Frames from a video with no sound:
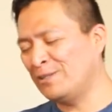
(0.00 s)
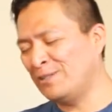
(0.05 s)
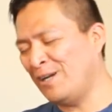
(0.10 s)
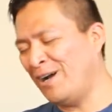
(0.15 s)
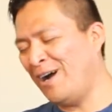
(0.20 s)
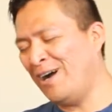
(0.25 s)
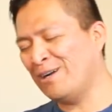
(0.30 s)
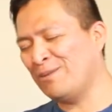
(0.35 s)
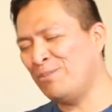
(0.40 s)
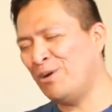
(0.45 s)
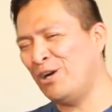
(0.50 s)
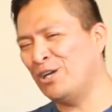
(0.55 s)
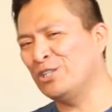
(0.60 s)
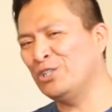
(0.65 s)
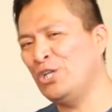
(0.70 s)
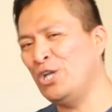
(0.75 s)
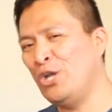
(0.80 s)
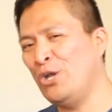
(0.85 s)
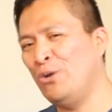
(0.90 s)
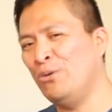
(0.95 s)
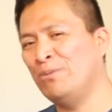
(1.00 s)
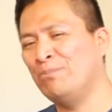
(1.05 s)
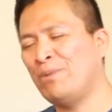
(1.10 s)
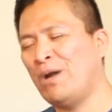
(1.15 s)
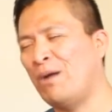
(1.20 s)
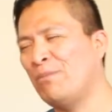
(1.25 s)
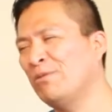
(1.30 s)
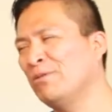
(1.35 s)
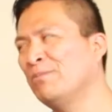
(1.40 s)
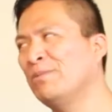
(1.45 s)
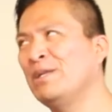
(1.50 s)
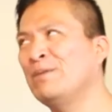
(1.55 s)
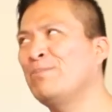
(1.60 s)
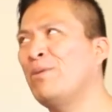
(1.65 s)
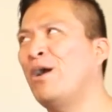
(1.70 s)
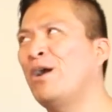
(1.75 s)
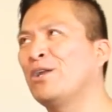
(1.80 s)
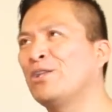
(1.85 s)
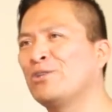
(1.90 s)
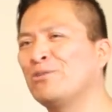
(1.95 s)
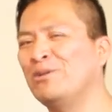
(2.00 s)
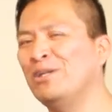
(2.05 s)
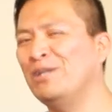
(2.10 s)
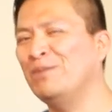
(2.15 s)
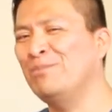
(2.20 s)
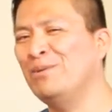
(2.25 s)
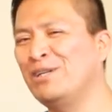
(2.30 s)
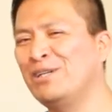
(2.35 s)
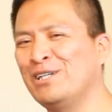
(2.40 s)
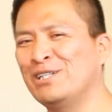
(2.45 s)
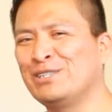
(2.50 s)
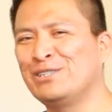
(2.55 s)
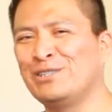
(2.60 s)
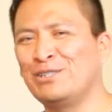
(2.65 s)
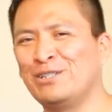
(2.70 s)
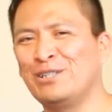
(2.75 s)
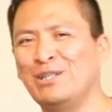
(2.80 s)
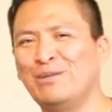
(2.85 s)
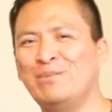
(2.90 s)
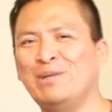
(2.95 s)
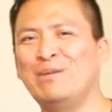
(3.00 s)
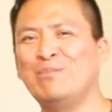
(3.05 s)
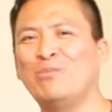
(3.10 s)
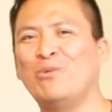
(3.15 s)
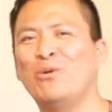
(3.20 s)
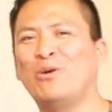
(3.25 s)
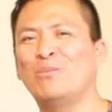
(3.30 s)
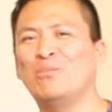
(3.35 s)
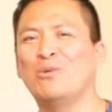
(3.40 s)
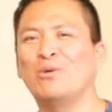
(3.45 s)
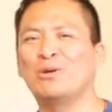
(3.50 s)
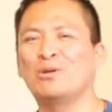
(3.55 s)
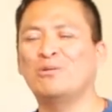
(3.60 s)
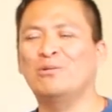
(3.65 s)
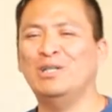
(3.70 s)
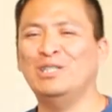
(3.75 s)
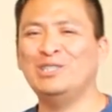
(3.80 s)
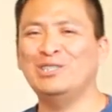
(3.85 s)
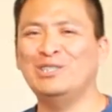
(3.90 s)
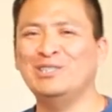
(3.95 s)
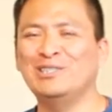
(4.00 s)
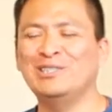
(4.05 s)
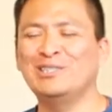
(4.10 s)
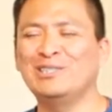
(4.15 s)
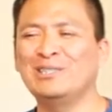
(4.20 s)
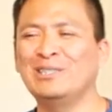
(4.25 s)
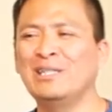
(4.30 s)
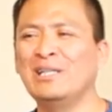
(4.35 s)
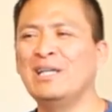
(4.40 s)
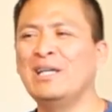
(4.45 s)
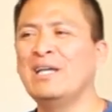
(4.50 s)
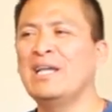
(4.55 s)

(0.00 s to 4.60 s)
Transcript: Talk Part 2, probably Part 3, because there are going to be more and more questions.